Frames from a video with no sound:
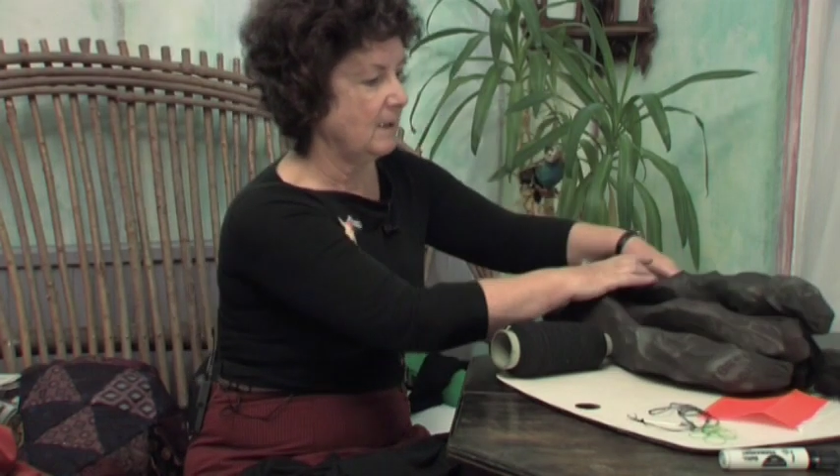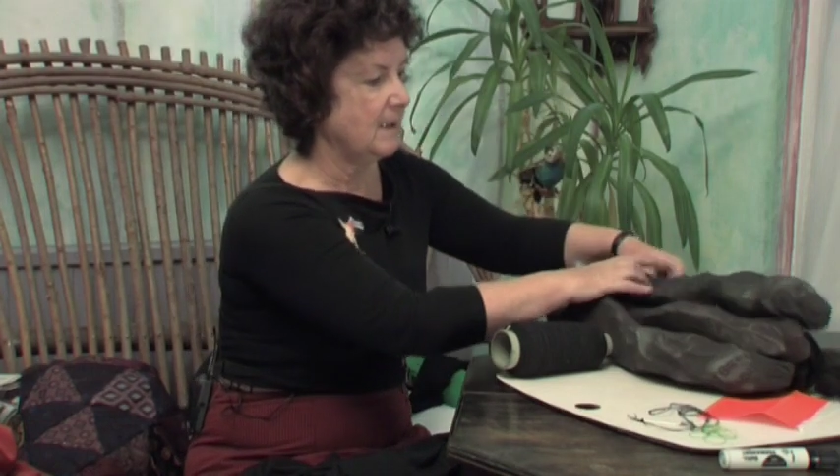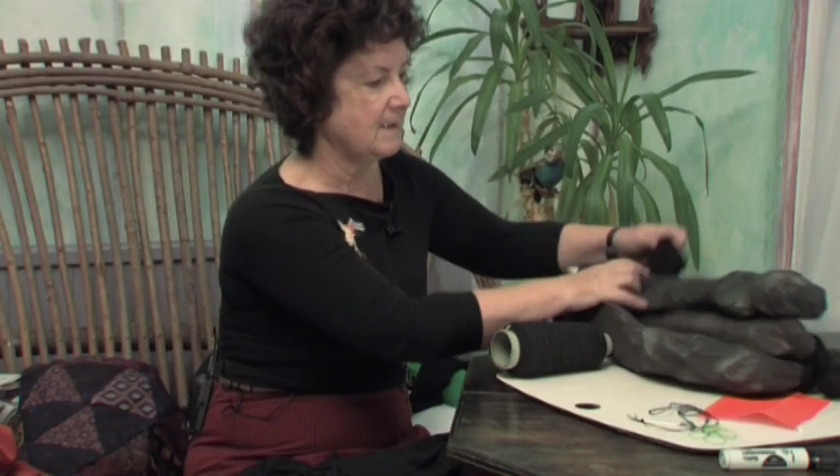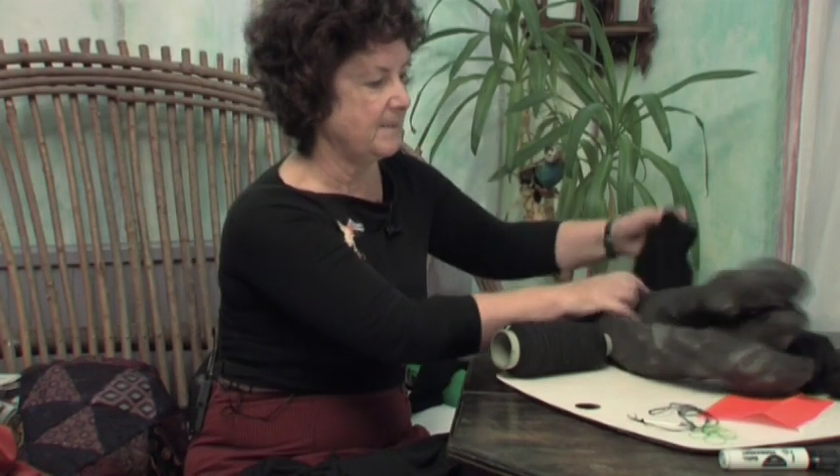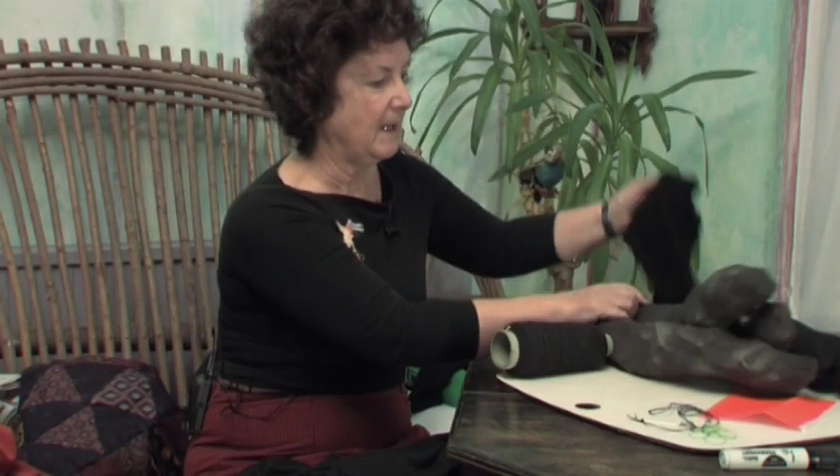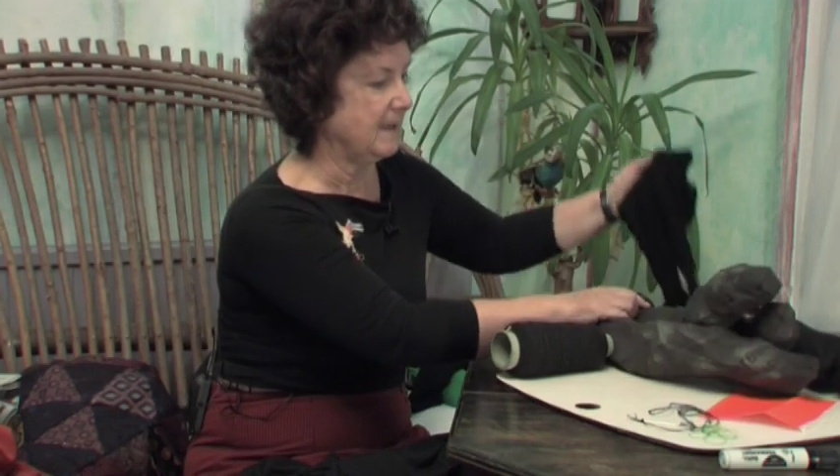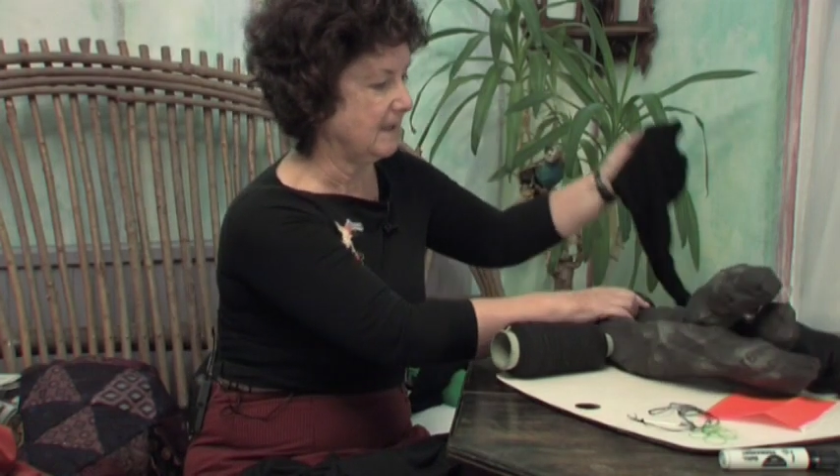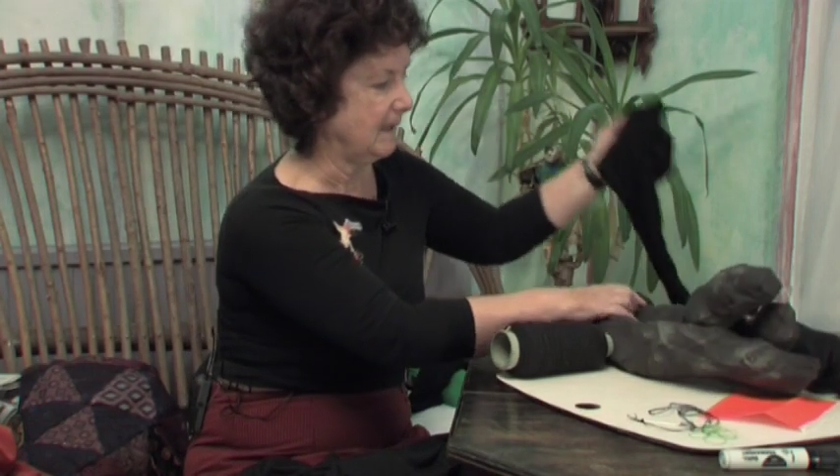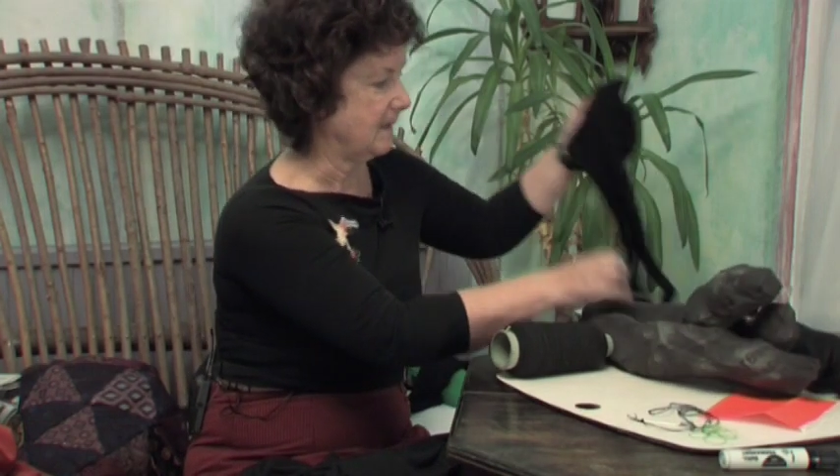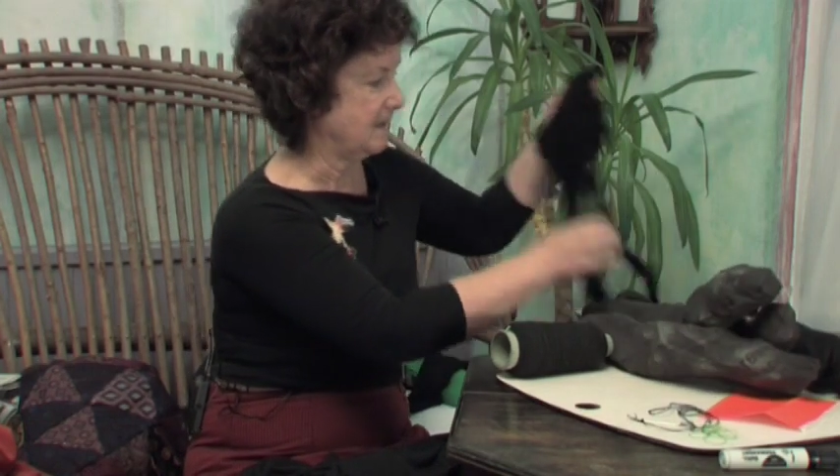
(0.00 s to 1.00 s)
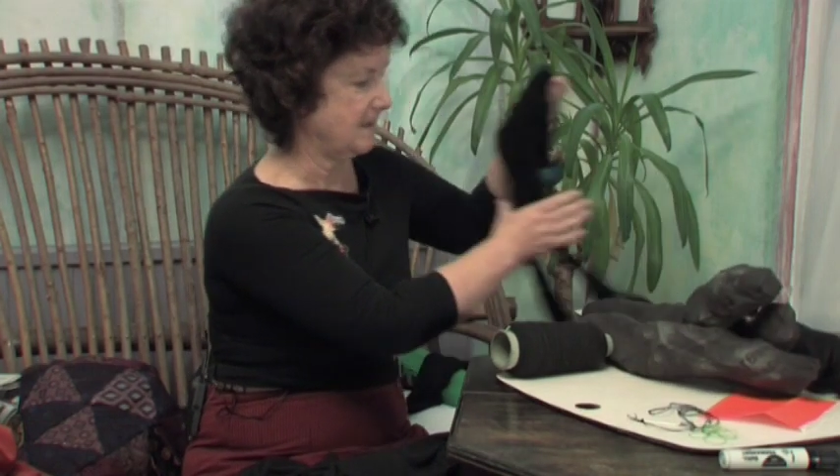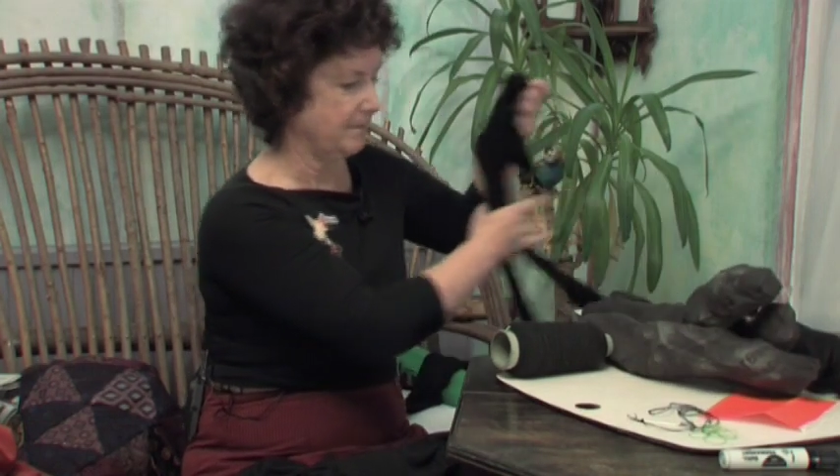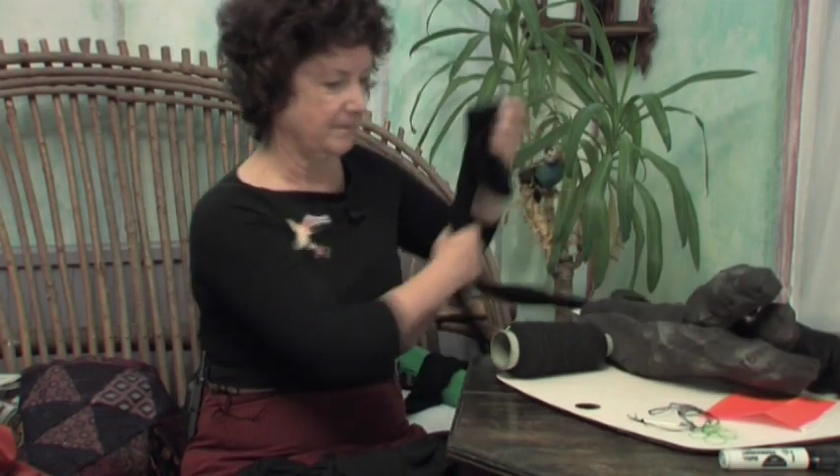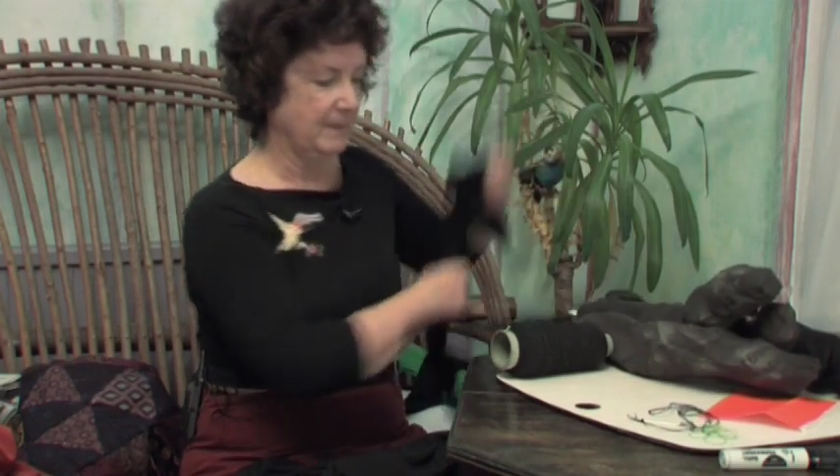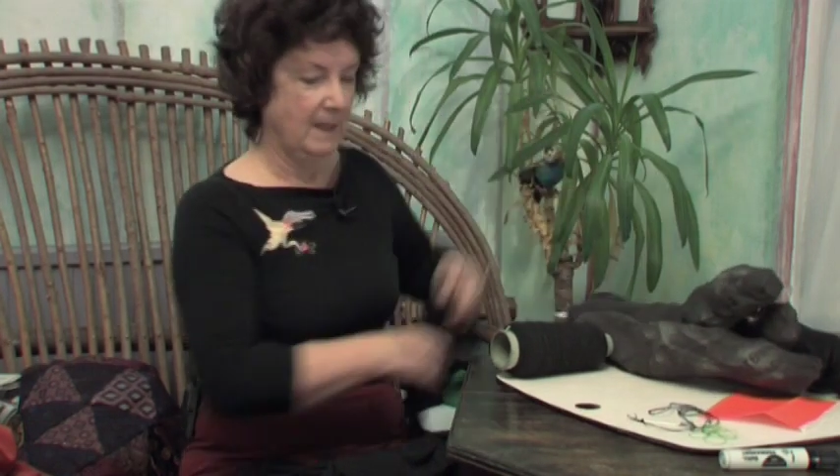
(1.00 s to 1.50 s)
spider legs.
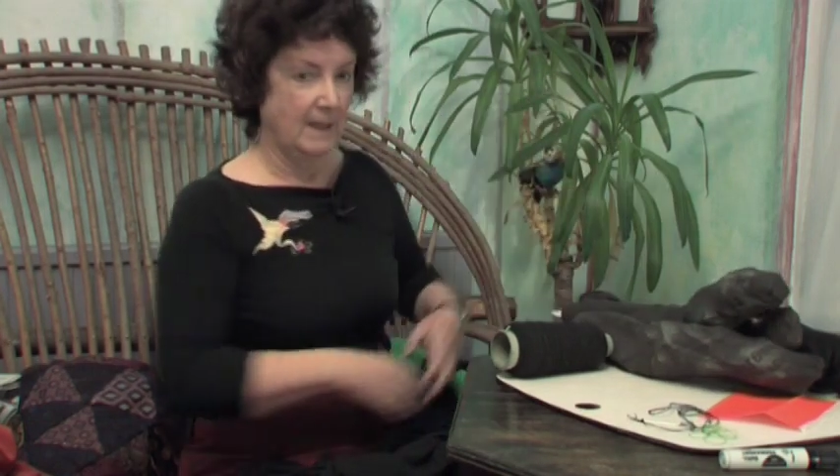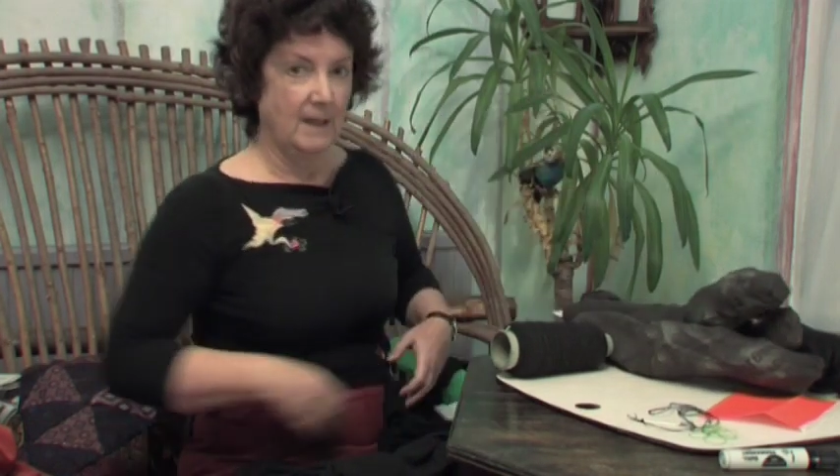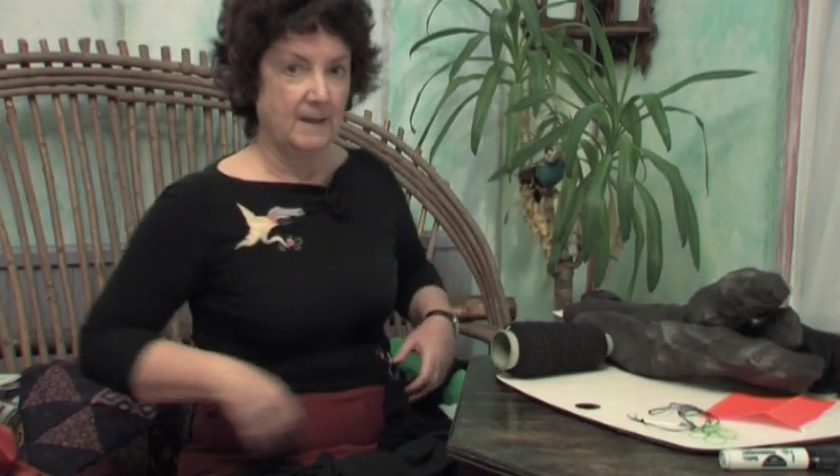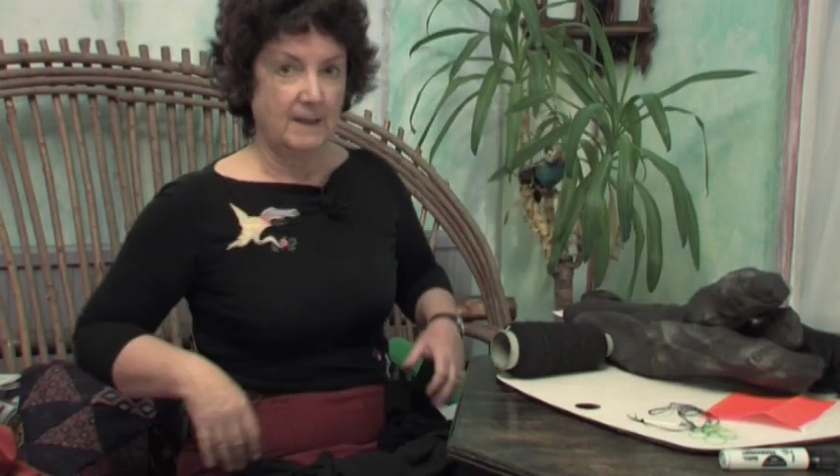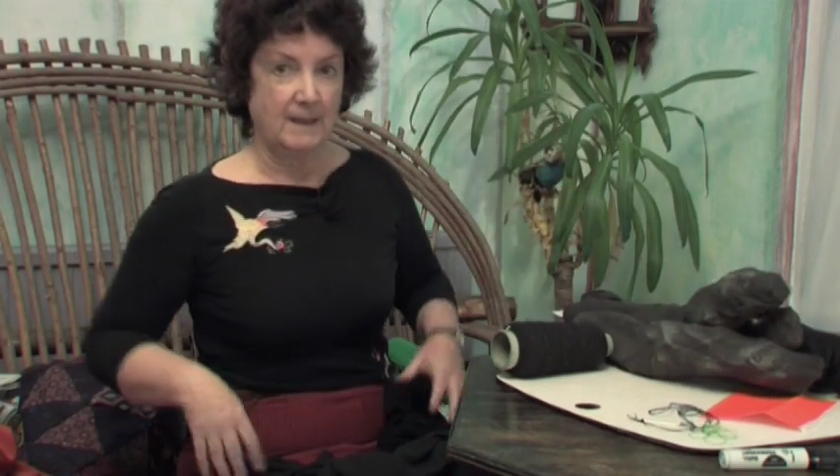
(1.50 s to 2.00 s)
The